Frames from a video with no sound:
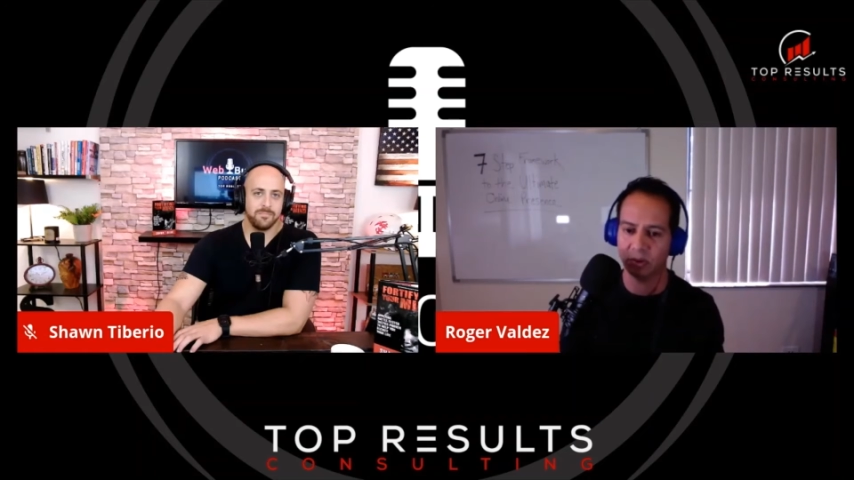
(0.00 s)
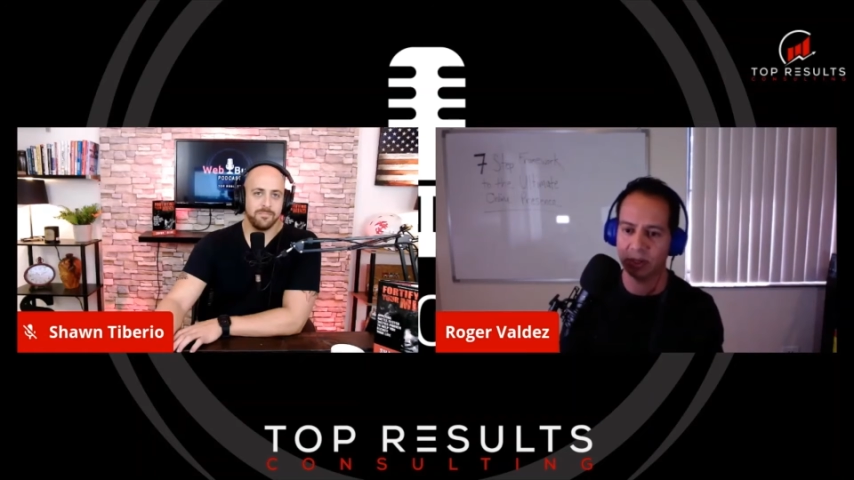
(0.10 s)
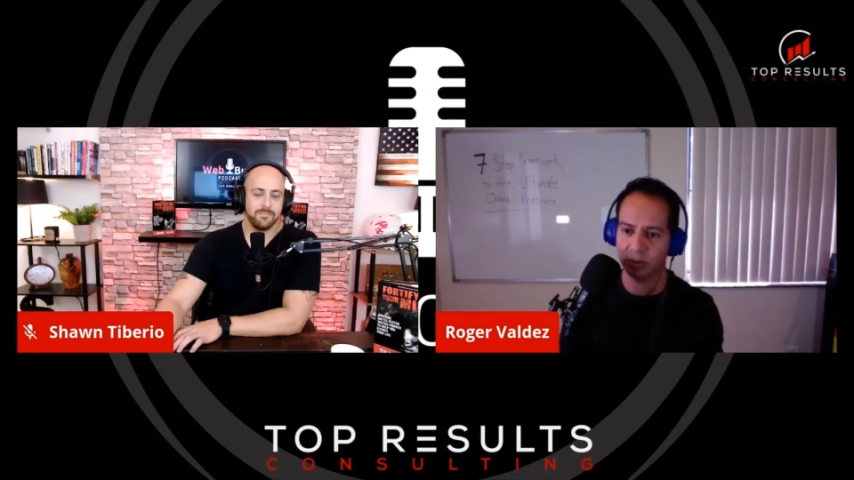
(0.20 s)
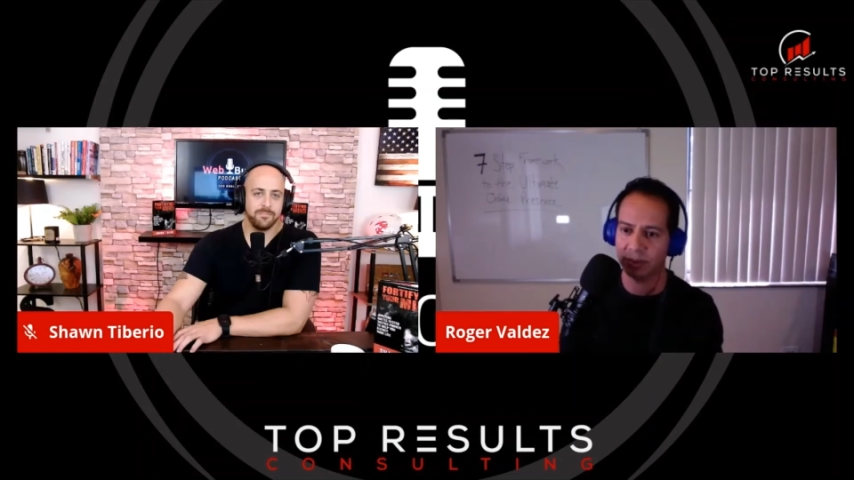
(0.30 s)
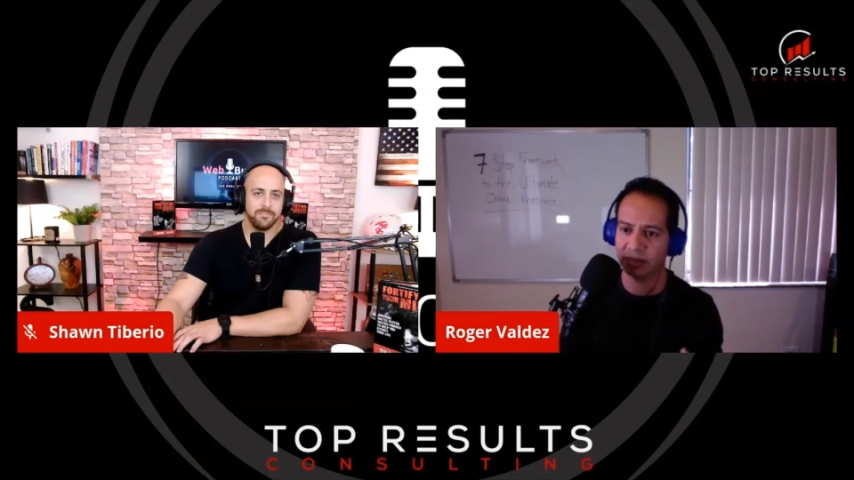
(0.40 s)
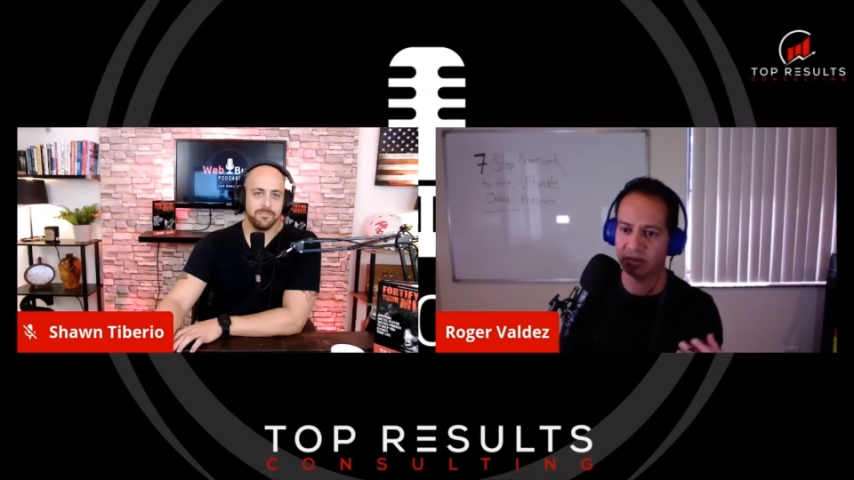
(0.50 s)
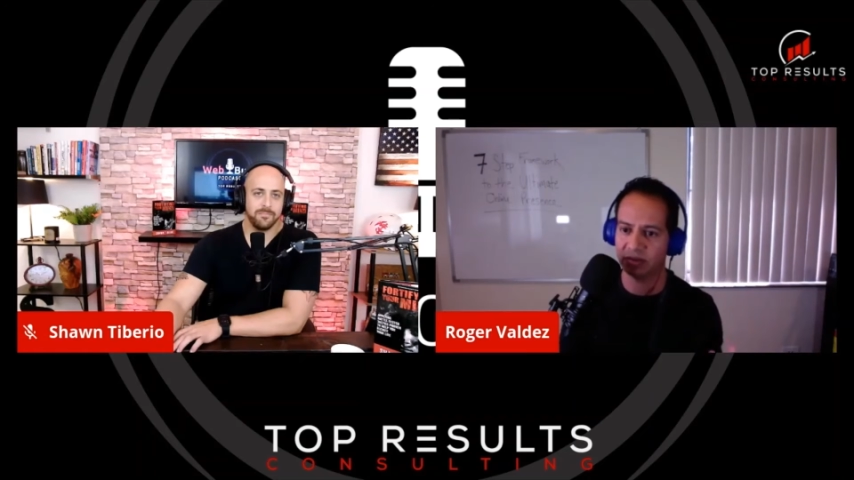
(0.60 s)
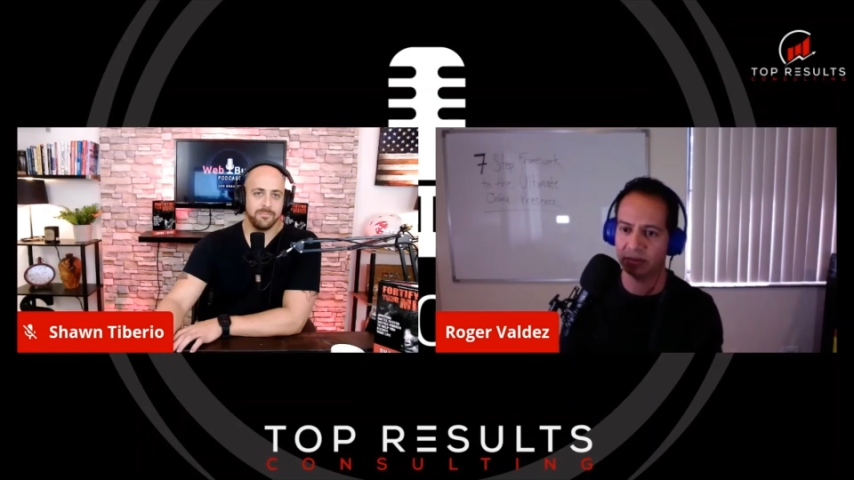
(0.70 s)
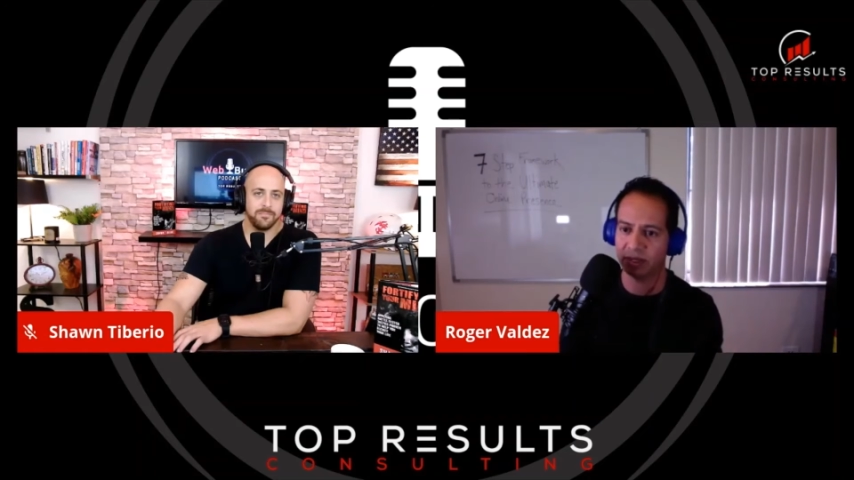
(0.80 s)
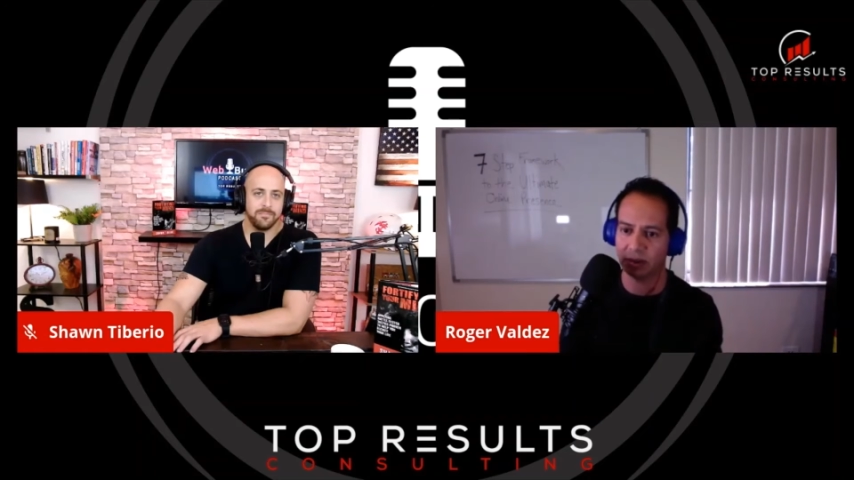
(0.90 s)
We mentioned
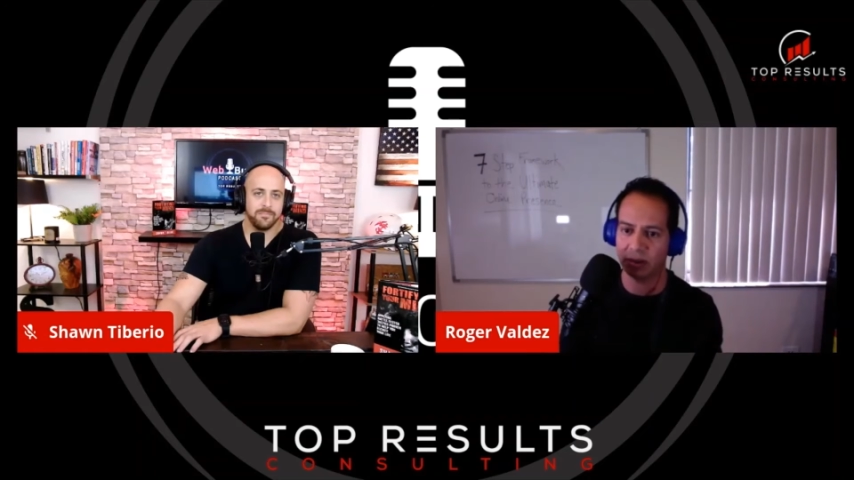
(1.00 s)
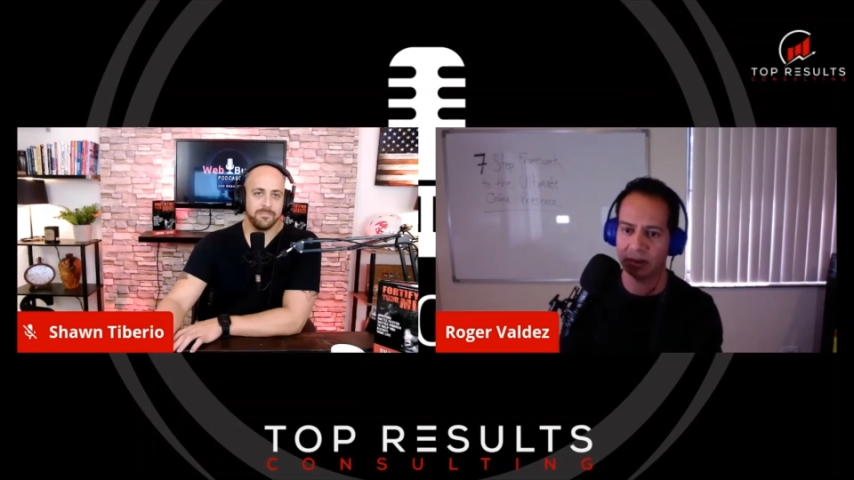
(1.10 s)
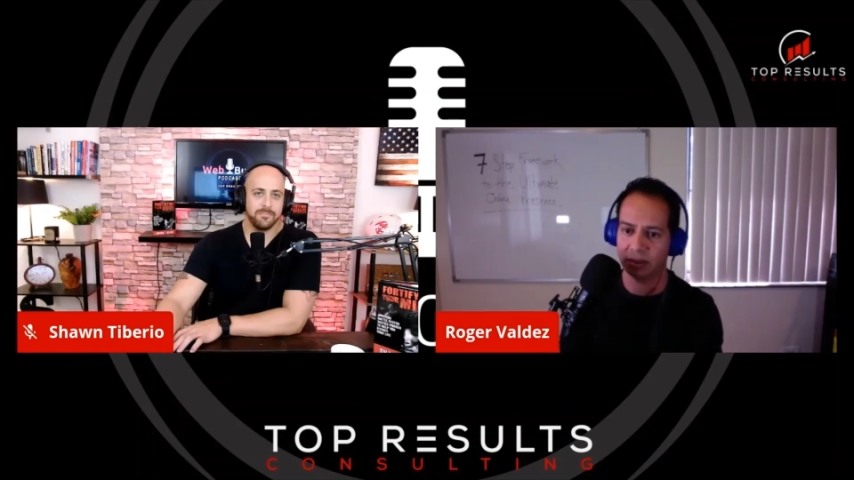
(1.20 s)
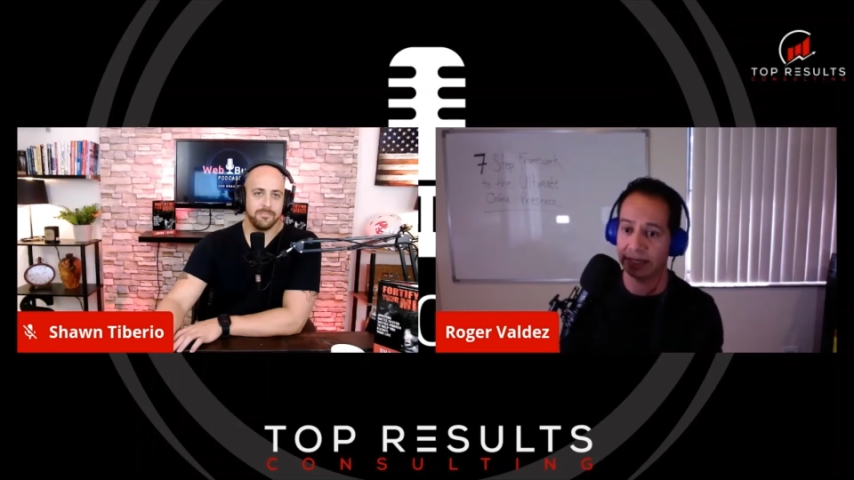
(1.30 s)
something called